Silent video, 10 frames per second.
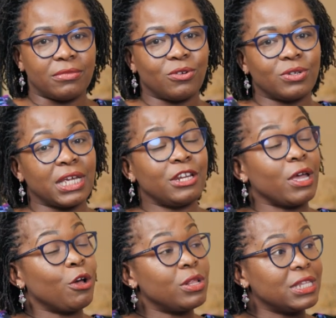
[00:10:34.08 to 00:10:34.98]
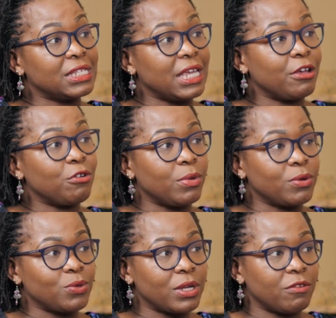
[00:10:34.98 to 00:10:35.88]
doctor? Anyway, I called this guy whom I
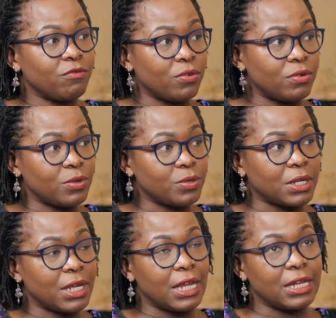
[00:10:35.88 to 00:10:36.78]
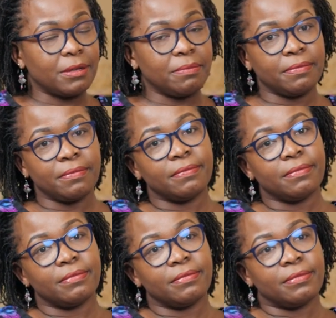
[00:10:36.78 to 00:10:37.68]
was working for. He was a gynae.
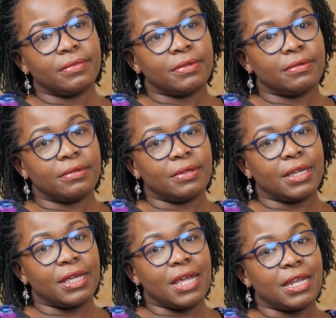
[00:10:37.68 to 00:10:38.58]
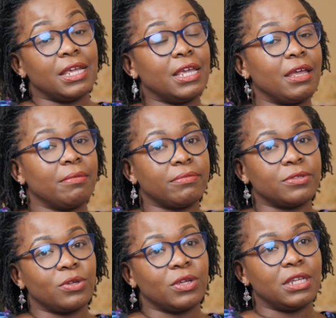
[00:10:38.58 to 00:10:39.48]
And he came.
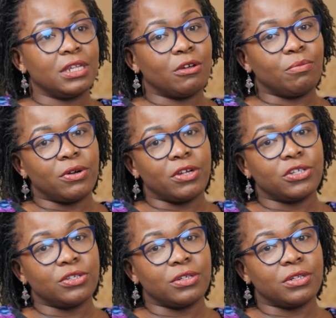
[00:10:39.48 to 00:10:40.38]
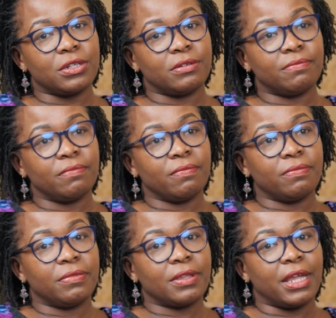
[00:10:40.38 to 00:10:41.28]
So he did the operation.
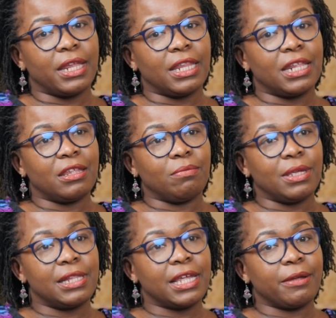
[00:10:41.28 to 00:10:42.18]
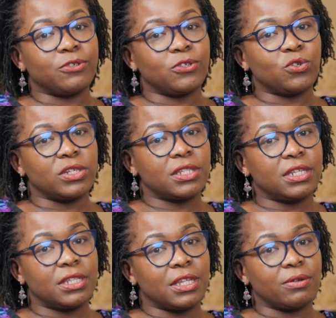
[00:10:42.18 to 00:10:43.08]
And then the bill came to
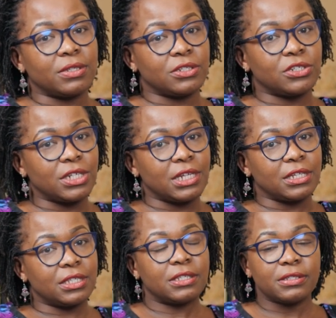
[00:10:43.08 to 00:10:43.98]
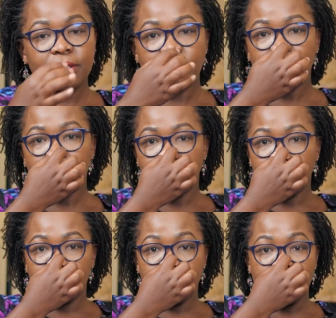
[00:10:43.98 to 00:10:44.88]
23,000 shillings.
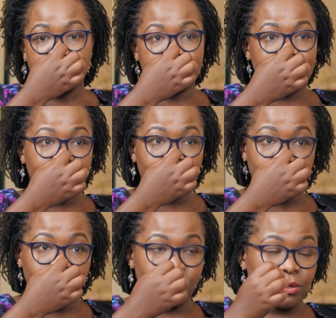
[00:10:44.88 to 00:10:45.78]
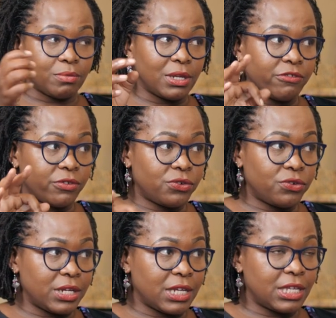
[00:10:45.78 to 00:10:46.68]
That is just hospital bill for
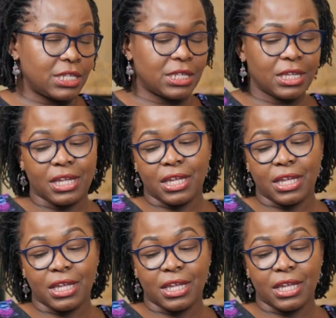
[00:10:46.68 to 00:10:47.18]
3 days.